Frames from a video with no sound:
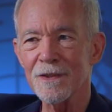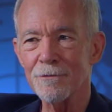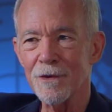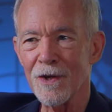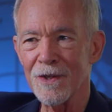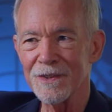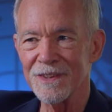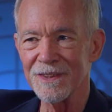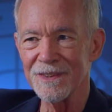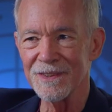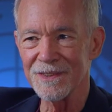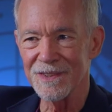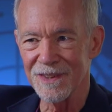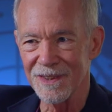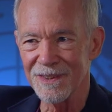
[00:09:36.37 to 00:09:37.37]
of
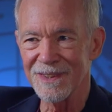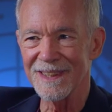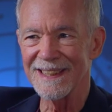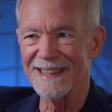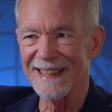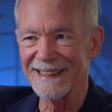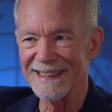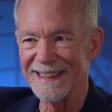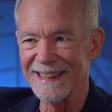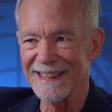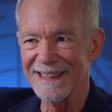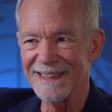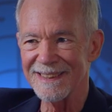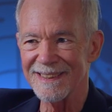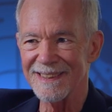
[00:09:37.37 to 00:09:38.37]
authors looked at
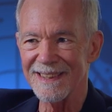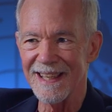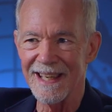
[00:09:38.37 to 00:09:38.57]
this,